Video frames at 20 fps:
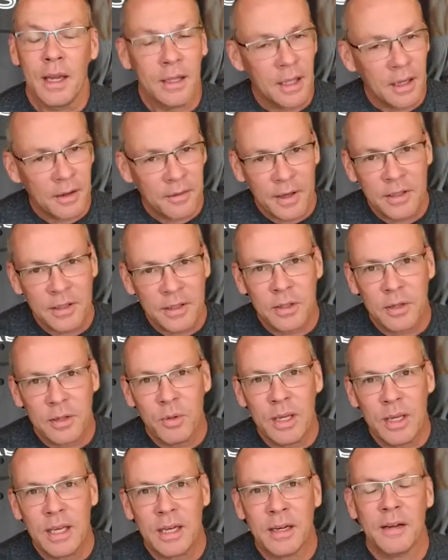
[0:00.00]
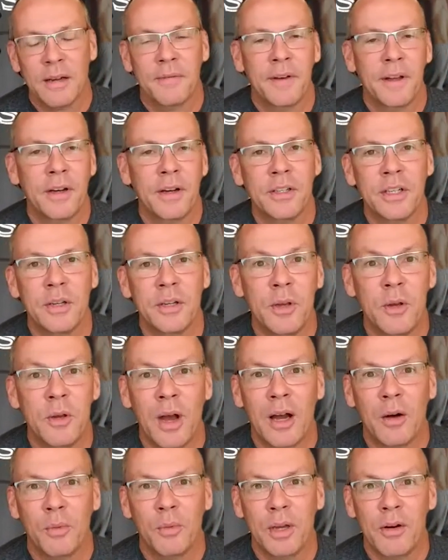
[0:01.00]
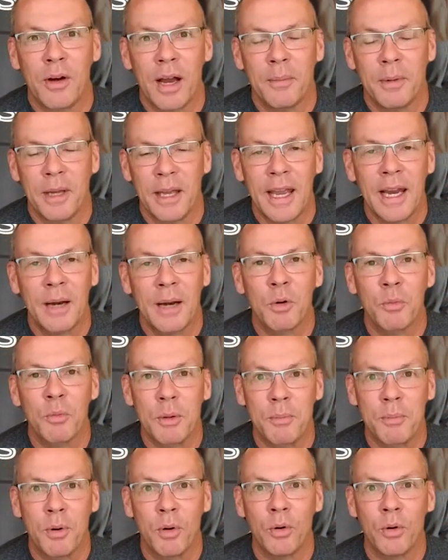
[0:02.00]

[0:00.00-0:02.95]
And then eventually we get enough energy. We go out, we grab a hammer and we